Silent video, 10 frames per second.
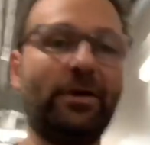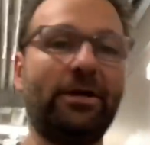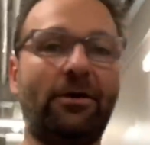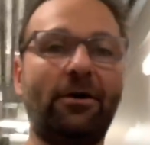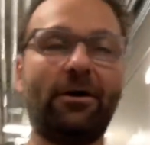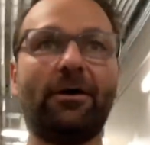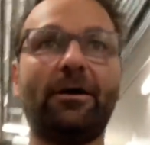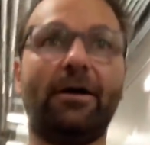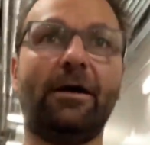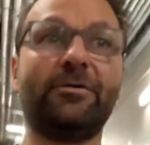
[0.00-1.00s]
we
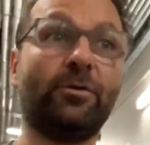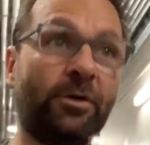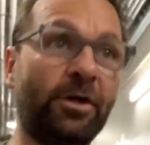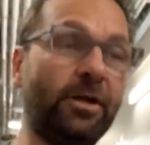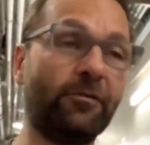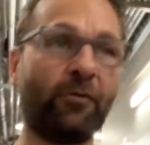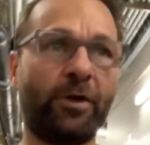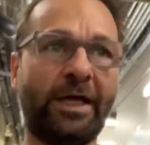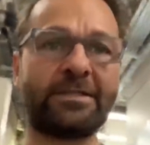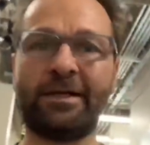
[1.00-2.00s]
are doing good.
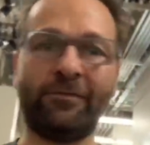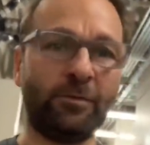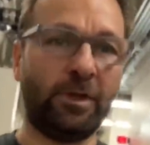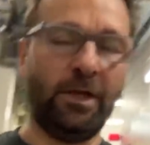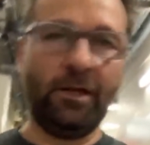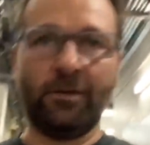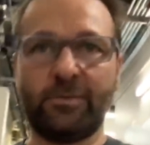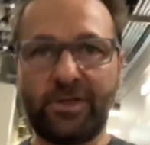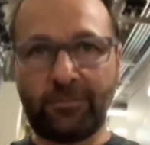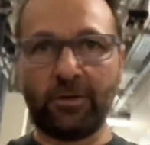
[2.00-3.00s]
48-7.
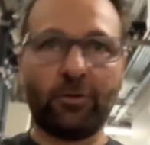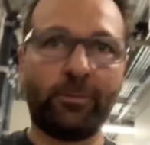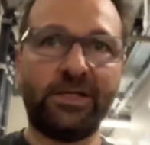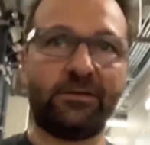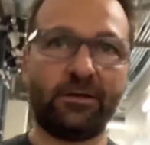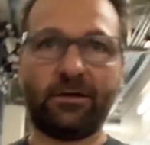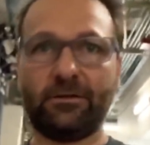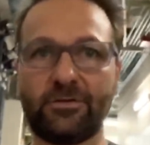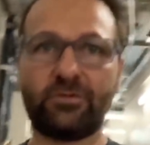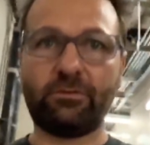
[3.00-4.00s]
Dipped a little bit
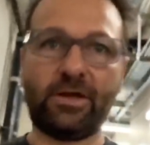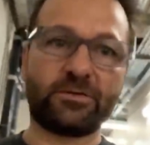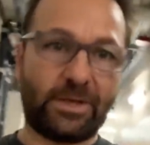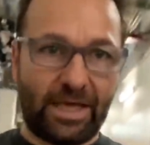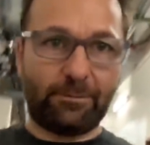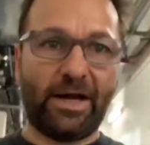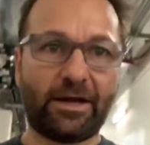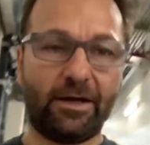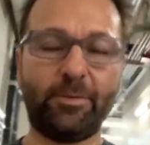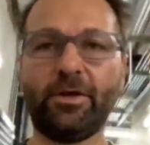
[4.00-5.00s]
those 3 rounds. We came
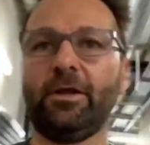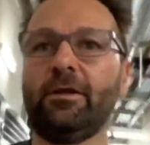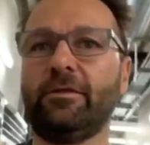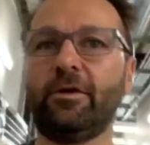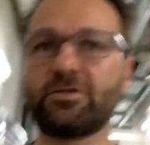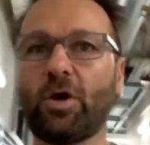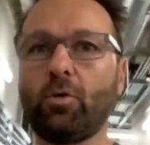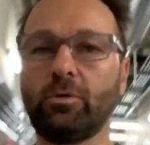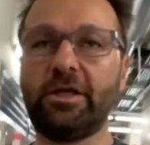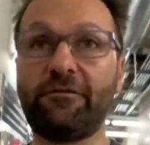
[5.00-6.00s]
back up. There's
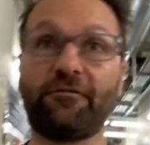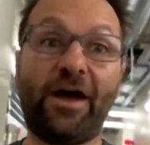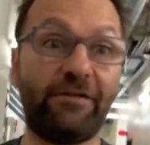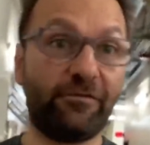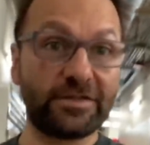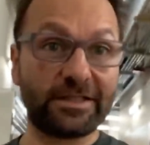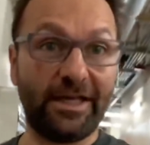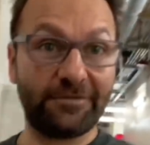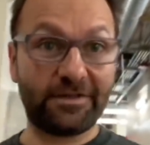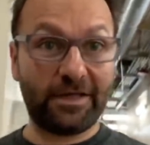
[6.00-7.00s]
only 5 of us
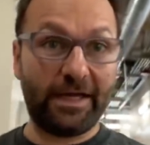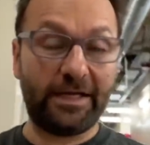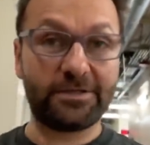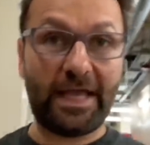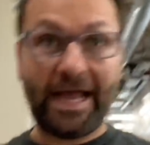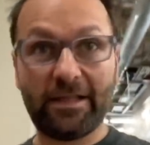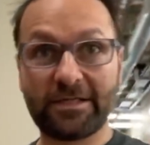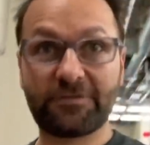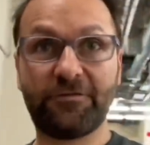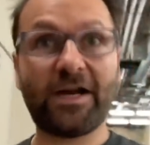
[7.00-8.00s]
left as
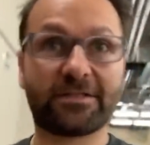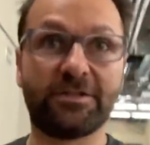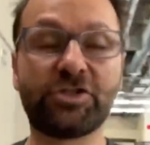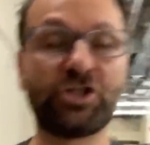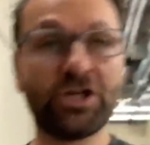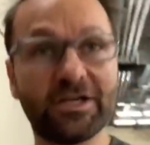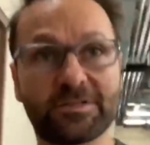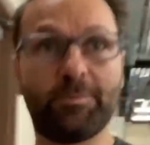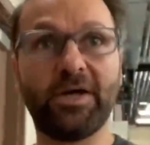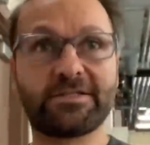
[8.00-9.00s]
Alex Foxen
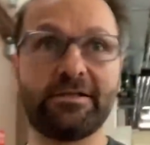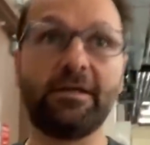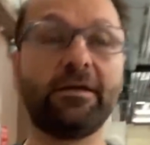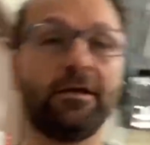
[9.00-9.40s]
just busted.